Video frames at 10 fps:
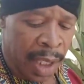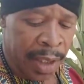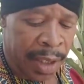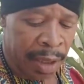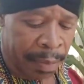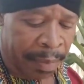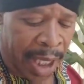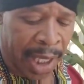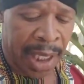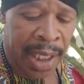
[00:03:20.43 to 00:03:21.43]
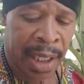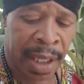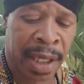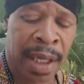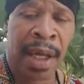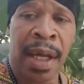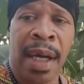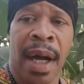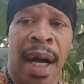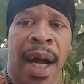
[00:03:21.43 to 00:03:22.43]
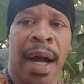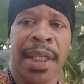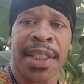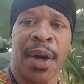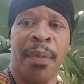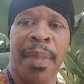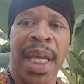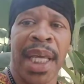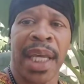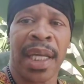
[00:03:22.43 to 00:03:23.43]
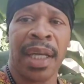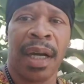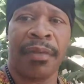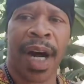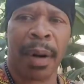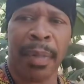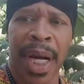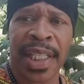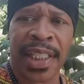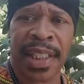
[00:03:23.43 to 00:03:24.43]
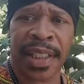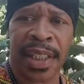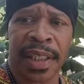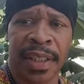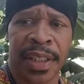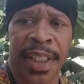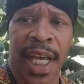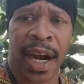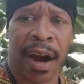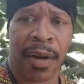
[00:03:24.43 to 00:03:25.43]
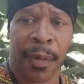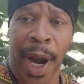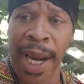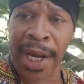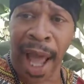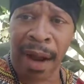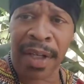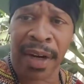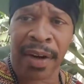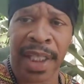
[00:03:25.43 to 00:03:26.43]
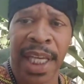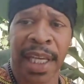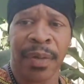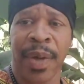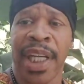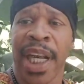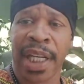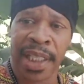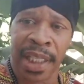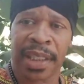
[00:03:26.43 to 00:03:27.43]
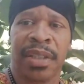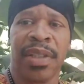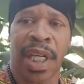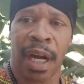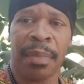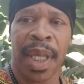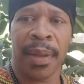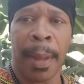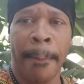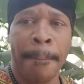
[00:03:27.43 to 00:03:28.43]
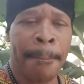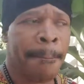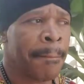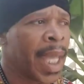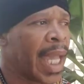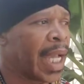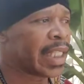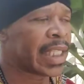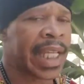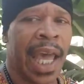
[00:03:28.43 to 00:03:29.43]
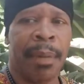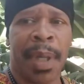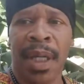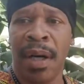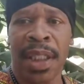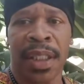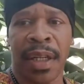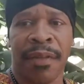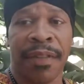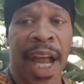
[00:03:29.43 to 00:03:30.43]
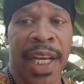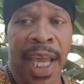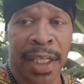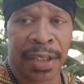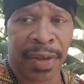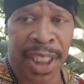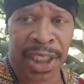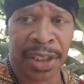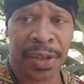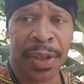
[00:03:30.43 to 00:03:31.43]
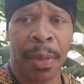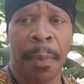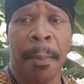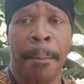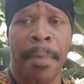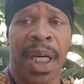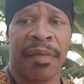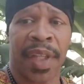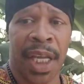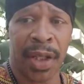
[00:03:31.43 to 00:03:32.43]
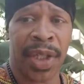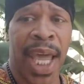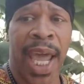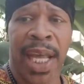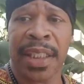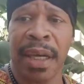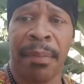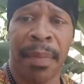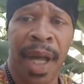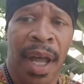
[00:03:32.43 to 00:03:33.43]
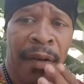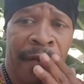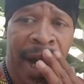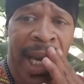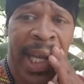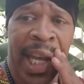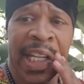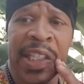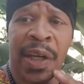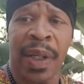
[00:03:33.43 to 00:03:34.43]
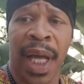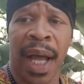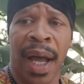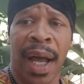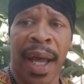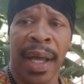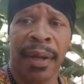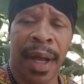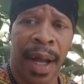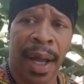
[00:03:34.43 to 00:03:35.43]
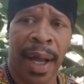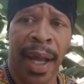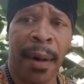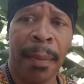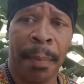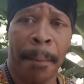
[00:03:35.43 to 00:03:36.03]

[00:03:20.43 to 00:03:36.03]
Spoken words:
there will be so many of our brothers and sisters that are right now currently reluctant to come and stay because of their financial issues. But if they knew they had some financial help